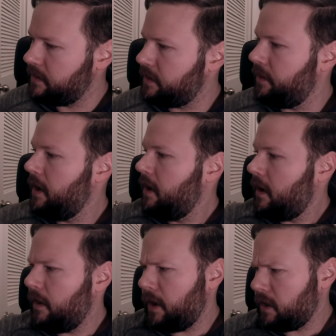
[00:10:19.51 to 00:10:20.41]
So
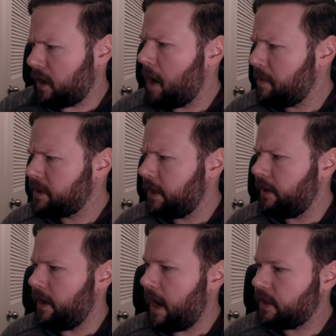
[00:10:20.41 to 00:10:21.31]
the
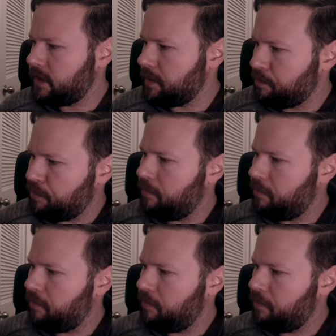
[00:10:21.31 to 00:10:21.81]
commentary actually